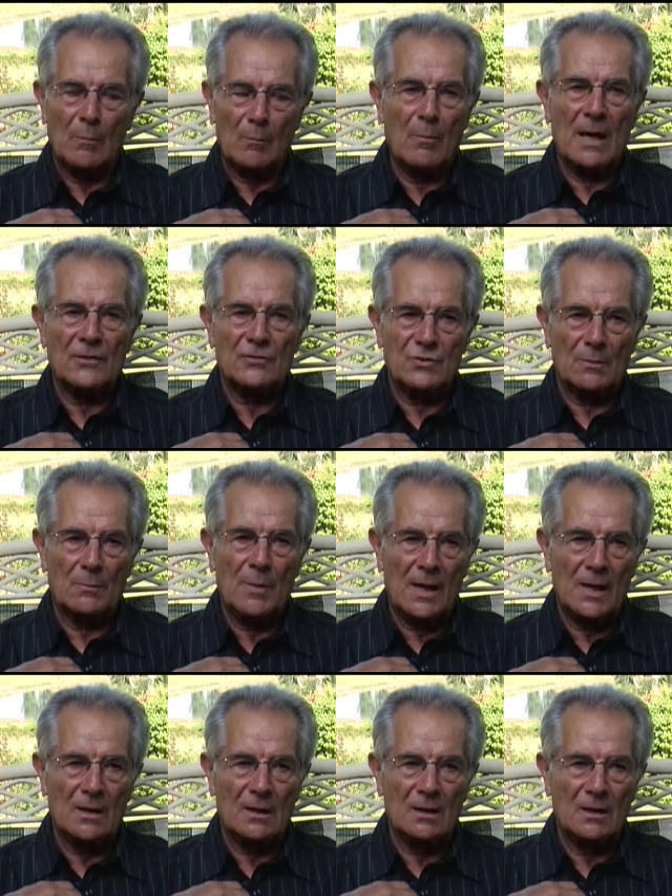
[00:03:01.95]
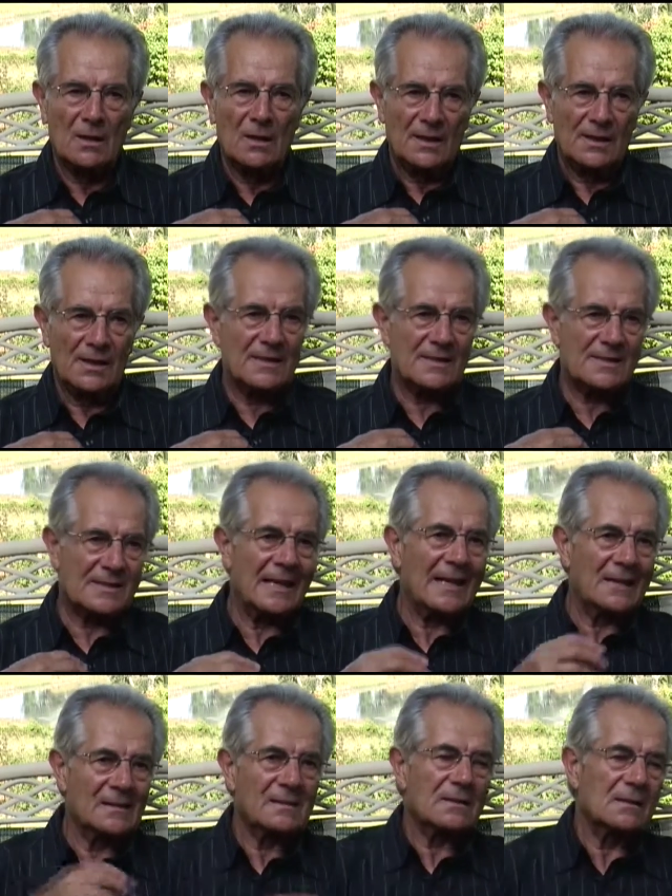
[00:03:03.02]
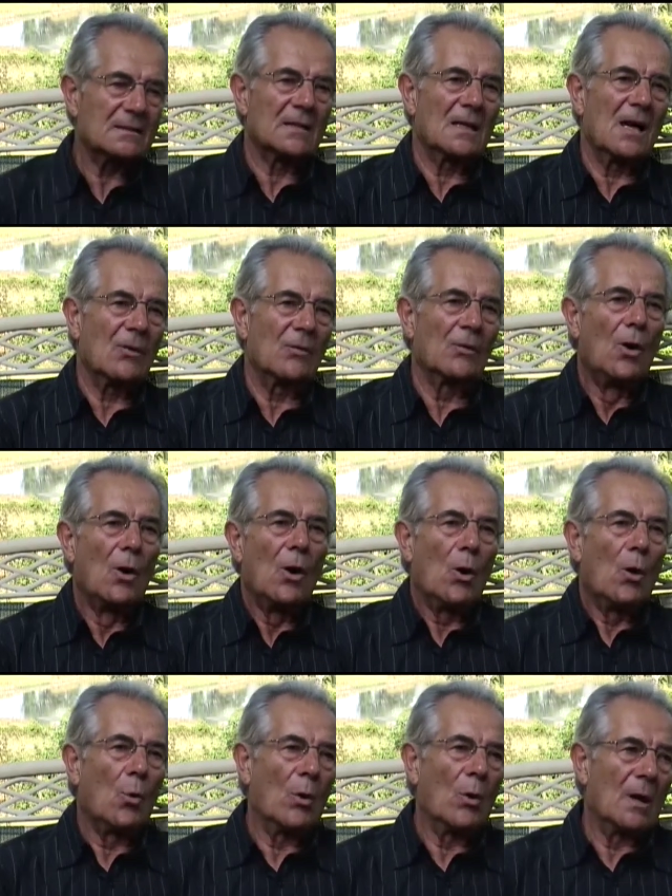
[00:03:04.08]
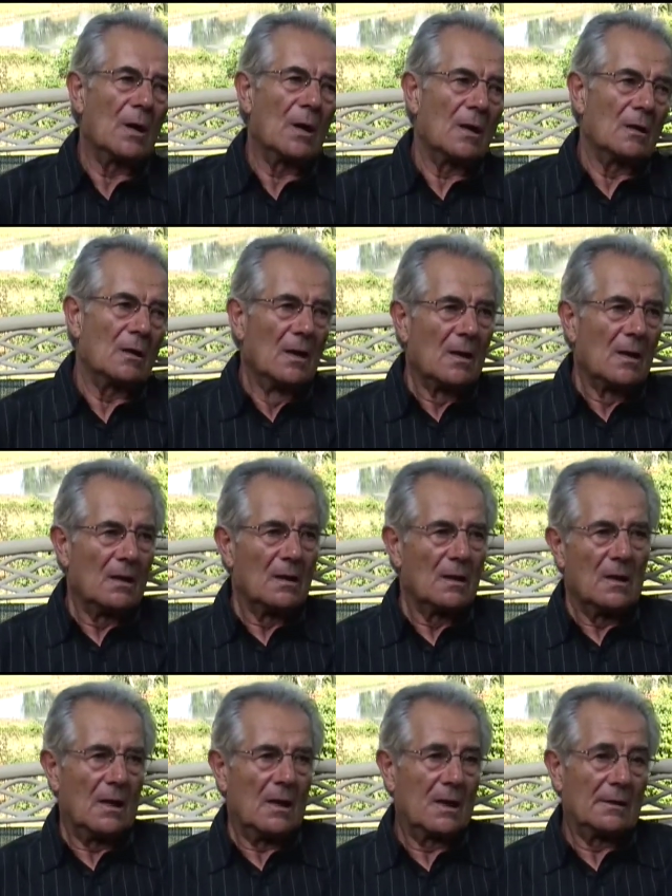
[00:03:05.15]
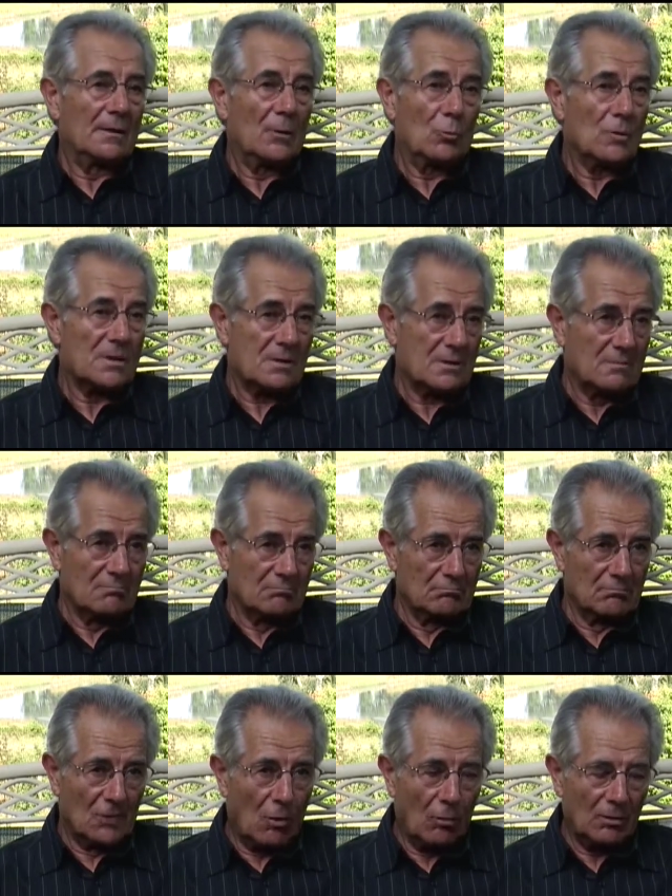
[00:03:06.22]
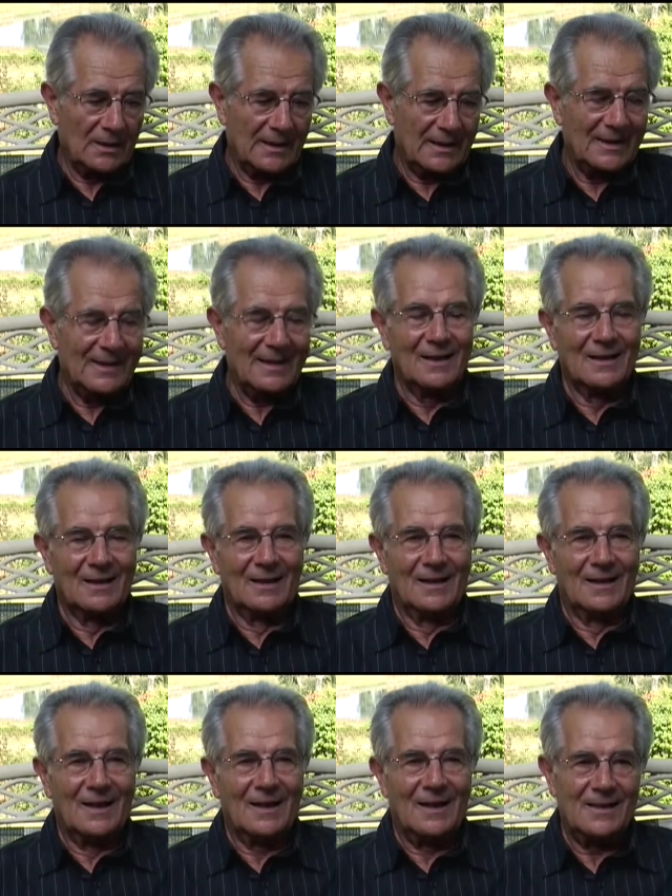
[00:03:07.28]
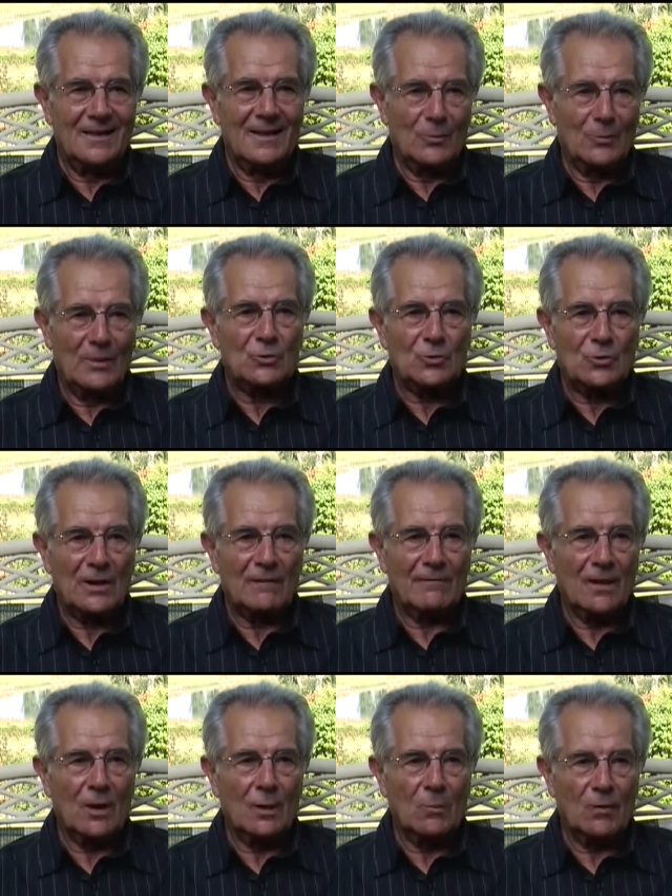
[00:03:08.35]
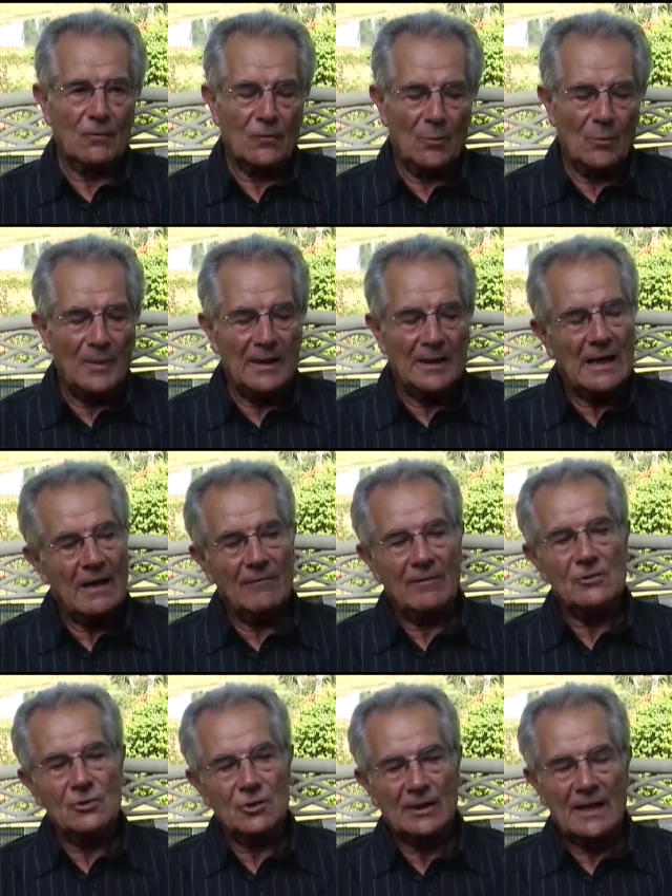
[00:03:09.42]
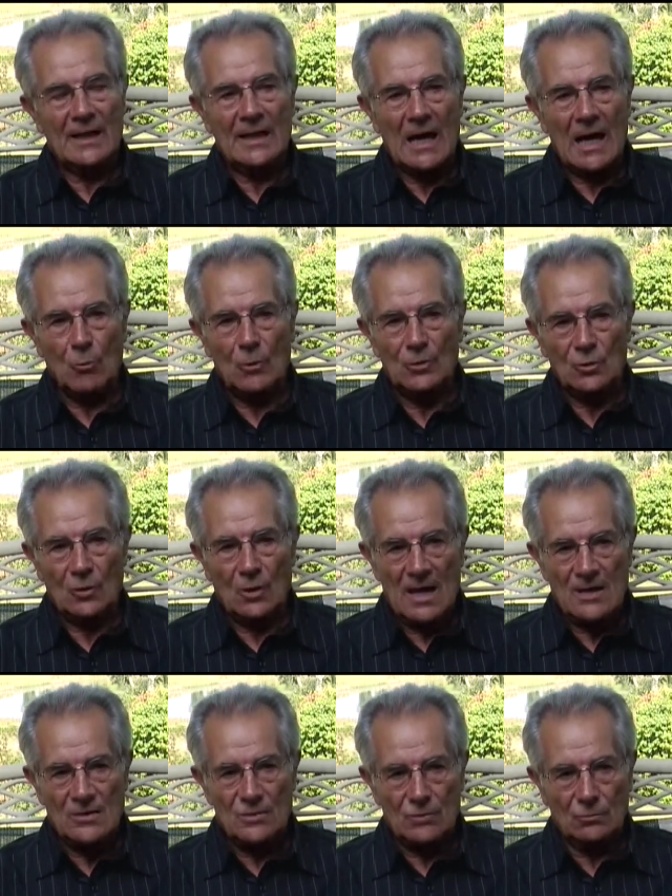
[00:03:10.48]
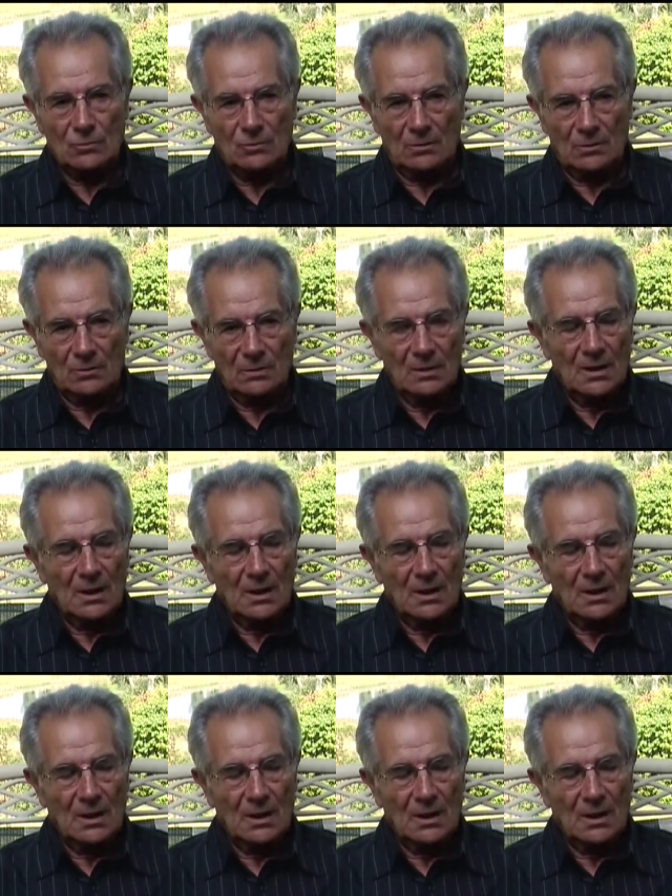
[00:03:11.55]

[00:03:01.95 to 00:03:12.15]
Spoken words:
much better than staying in town where there was only the elementary available for me. Eventually, I went to high school